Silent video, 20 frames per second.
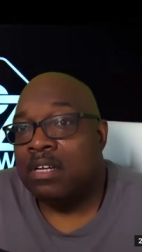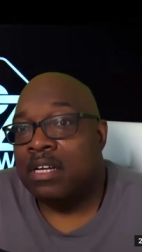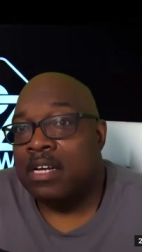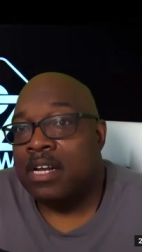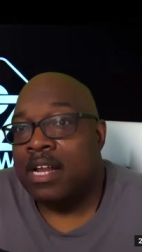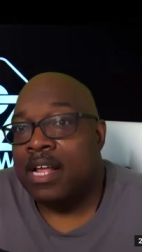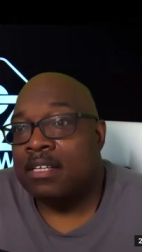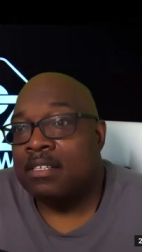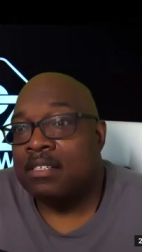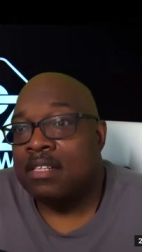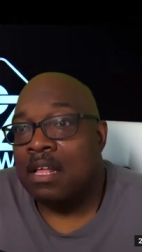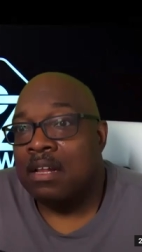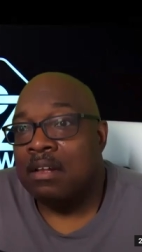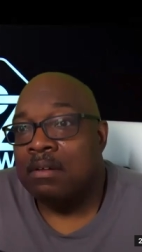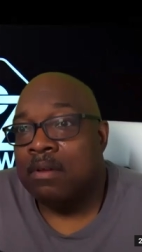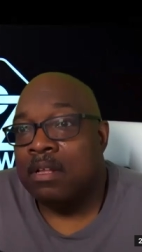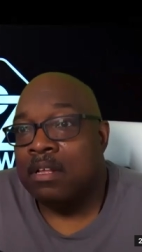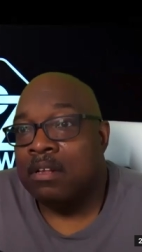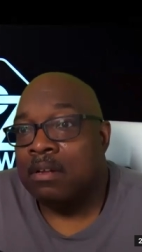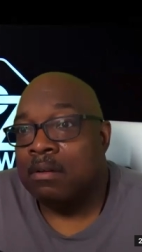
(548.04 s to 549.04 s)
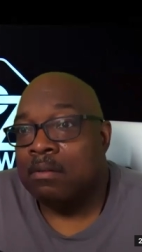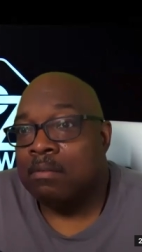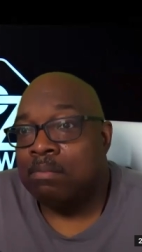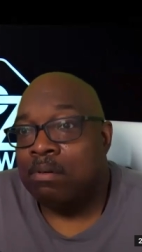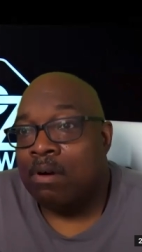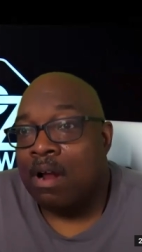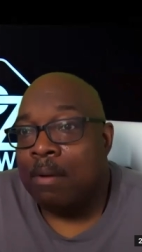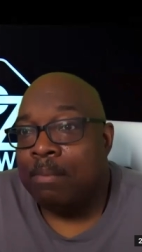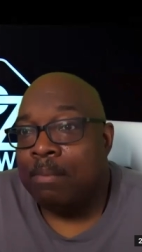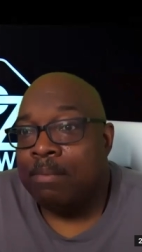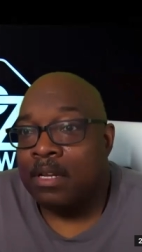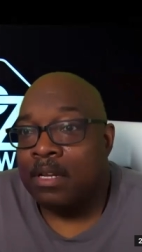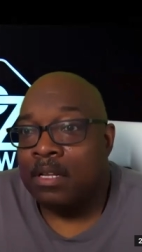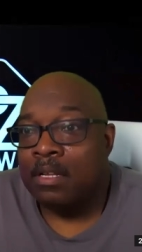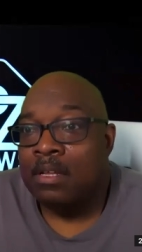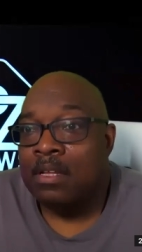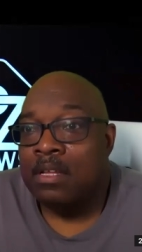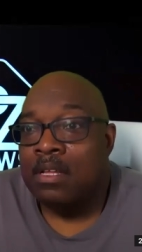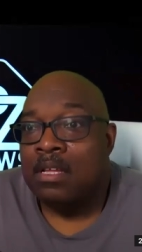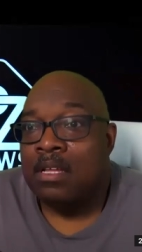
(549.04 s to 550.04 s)
annexed that uh, property
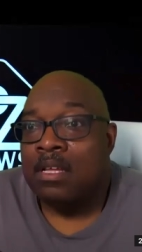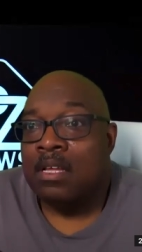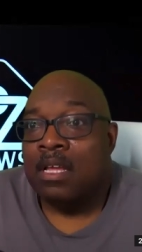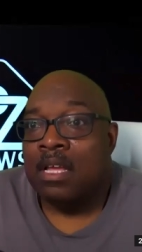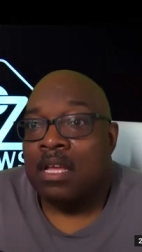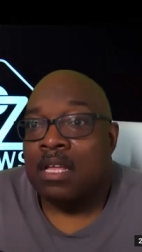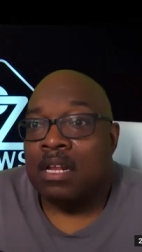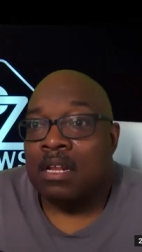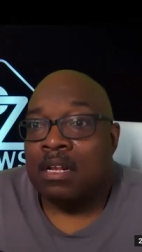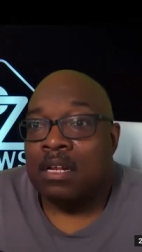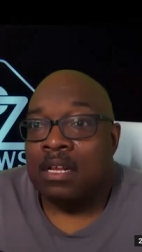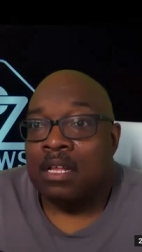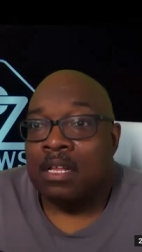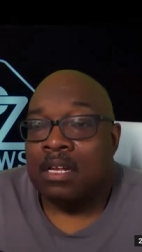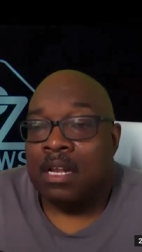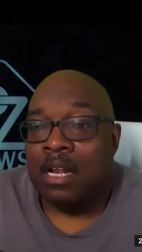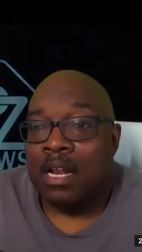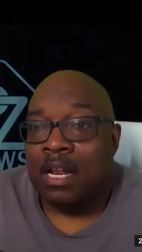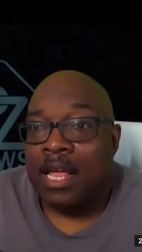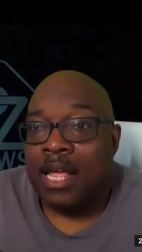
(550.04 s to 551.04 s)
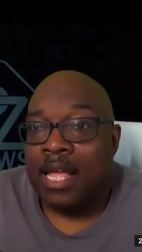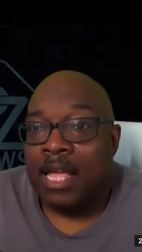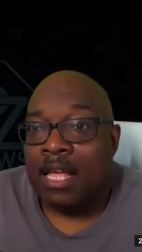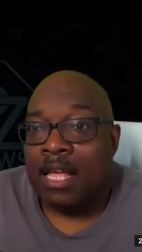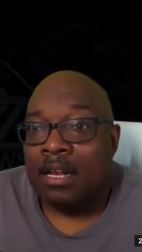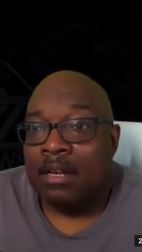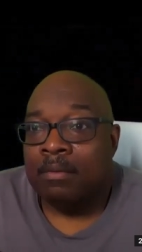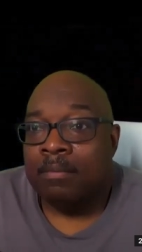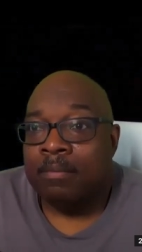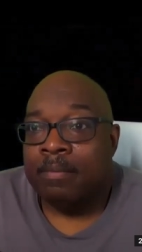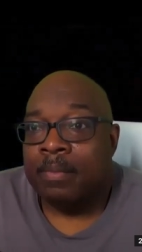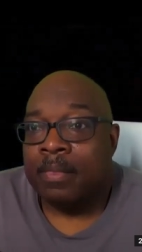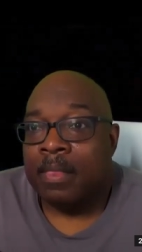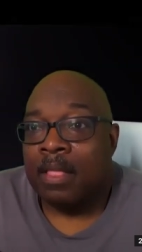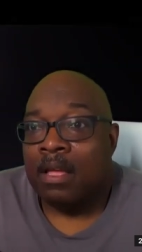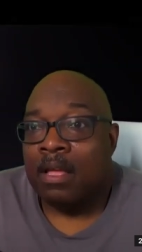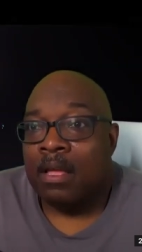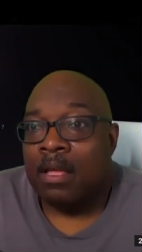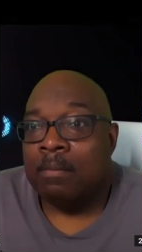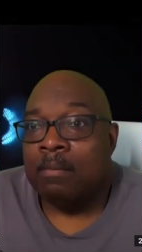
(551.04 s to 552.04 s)
in the in the land.
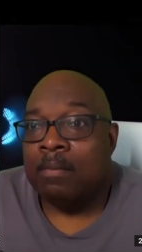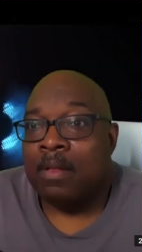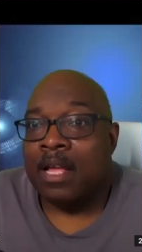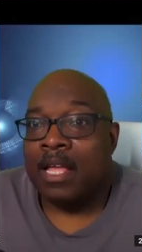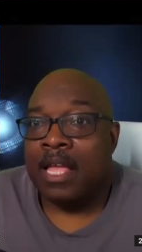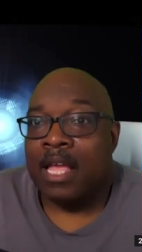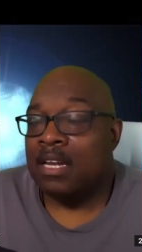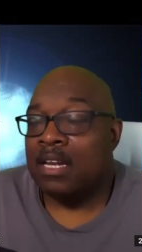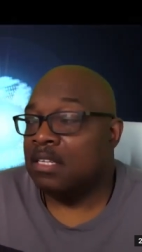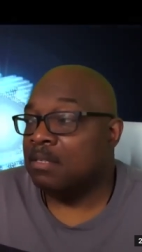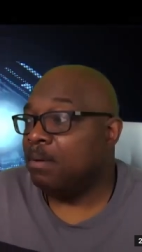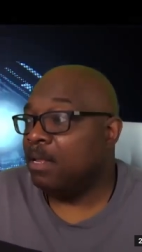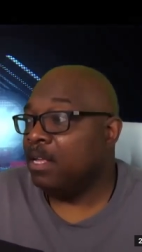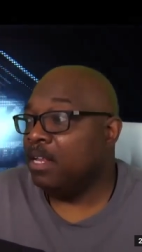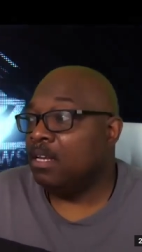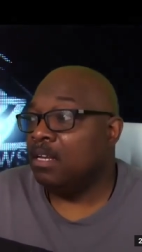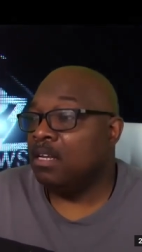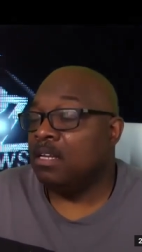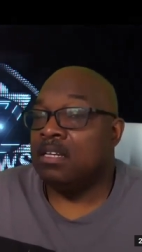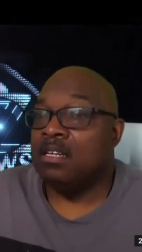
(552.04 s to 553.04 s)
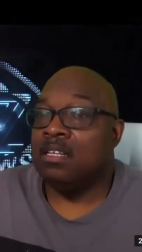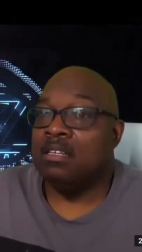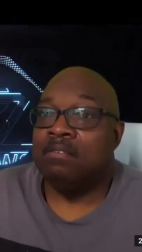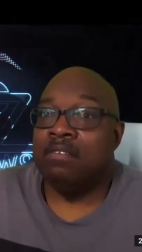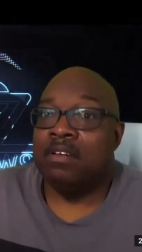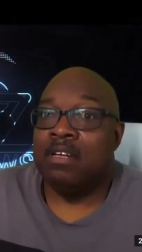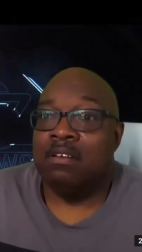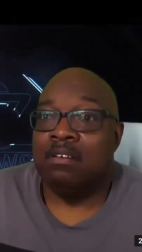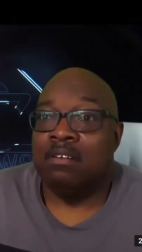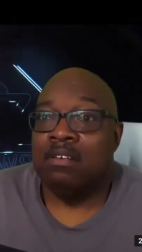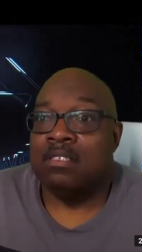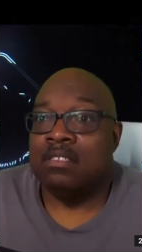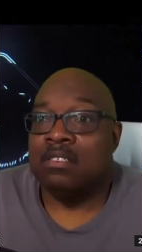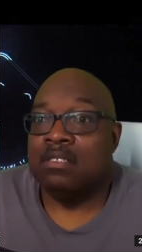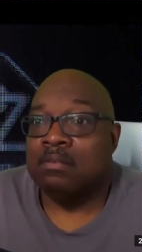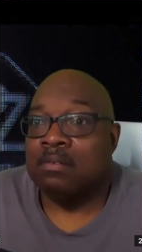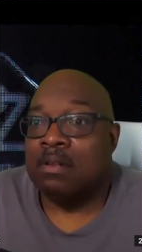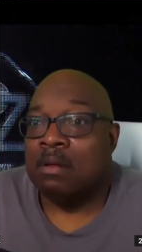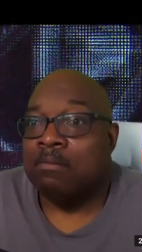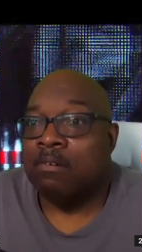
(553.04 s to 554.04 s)
Um, I can't explain it in this video because
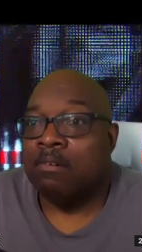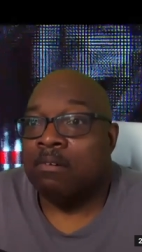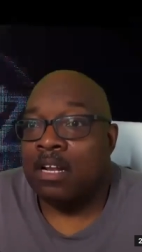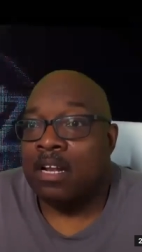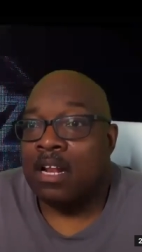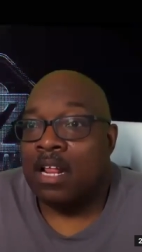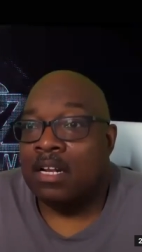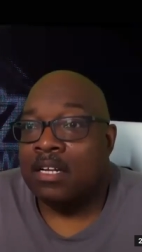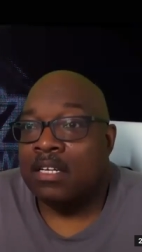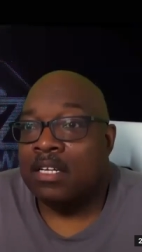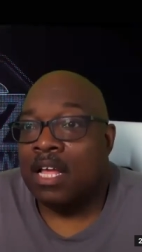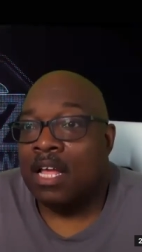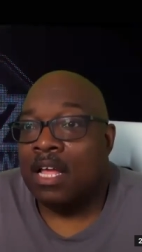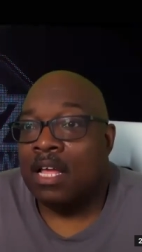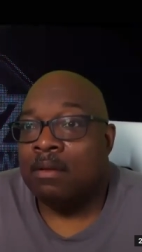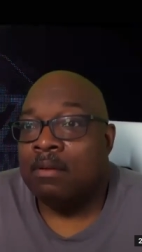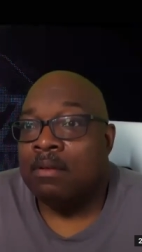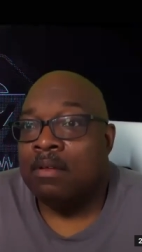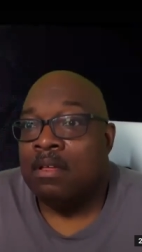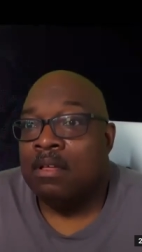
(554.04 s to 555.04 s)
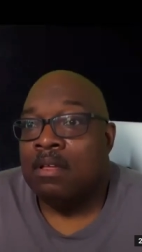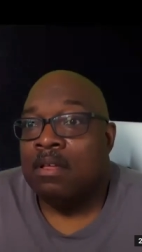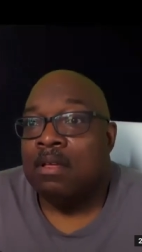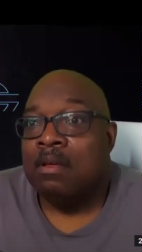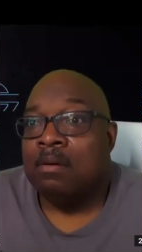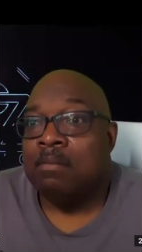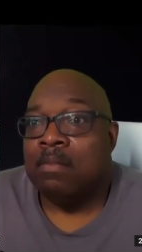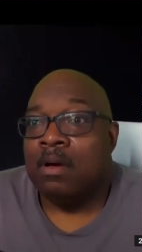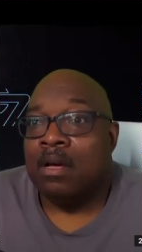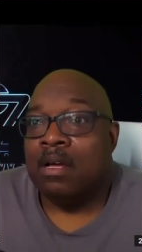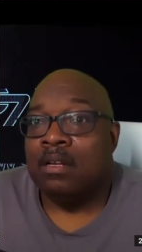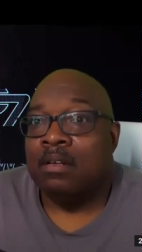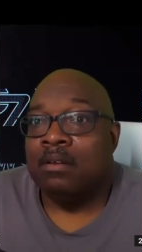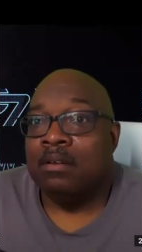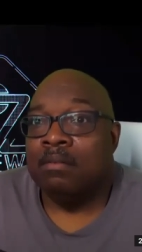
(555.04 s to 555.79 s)
I'm running out of time, but